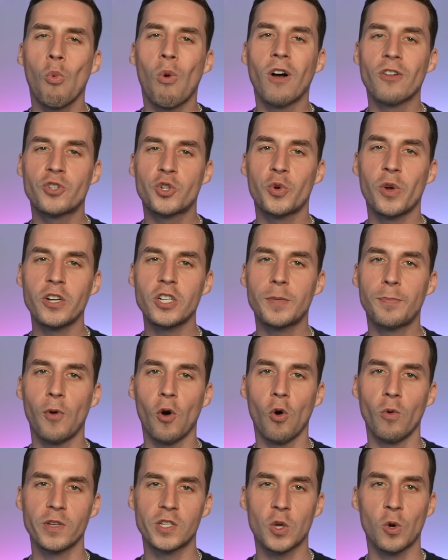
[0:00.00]
While
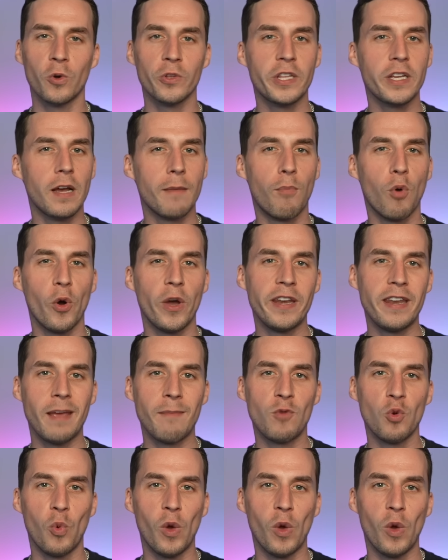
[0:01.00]
Trunchbull was holding a boy named